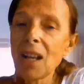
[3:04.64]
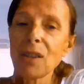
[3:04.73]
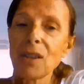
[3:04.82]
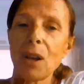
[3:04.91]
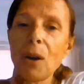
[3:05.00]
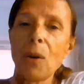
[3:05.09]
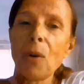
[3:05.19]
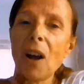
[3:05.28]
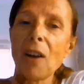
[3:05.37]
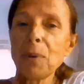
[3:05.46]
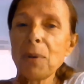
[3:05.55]
So
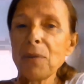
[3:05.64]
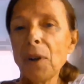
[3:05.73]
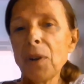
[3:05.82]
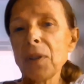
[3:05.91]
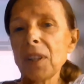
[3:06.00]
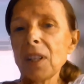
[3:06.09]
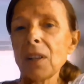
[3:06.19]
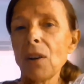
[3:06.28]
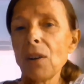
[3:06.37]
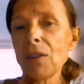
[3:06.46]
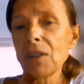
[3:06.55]
I've been focusing
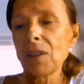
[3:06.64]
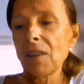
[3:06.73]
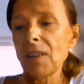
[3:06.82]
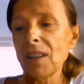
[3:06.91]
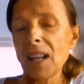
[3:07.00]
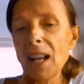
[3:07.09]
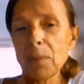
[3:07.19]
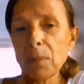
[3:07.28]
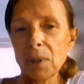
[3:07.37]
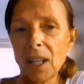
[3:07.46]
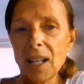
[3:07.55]
on these
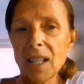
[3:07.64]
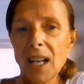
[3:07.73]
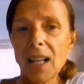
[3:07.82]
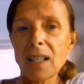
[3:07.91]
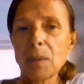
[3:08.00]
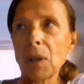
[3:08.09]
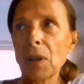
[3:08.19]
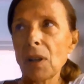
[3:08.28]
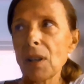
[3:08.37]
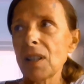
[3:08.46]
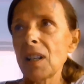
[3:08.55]
edible insects
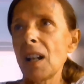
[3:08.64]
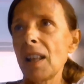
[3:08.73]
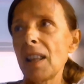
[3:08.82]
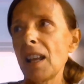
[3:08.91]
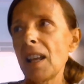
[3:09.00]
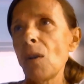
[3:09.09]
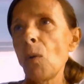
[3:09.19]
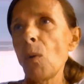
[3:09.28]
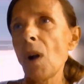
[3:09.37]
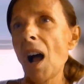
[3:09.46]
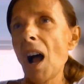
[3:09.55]
because I
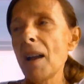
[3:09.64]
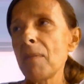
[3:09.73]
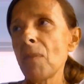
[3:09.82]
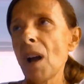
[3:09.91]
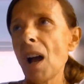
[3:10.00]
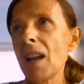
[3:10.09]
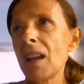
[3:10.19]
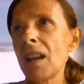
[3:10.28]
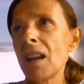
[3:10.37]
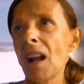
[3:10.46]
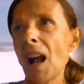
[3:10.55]

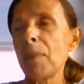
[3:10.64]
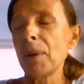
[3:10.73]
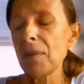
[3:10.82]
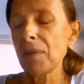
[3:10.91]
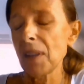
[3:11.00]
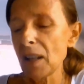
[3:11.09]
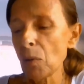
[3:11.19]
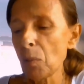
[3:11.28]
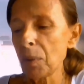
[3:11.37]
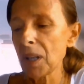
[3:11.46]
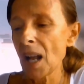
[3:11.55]
believe that they
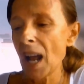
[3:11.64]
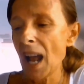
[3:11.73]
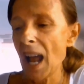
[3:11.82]
will be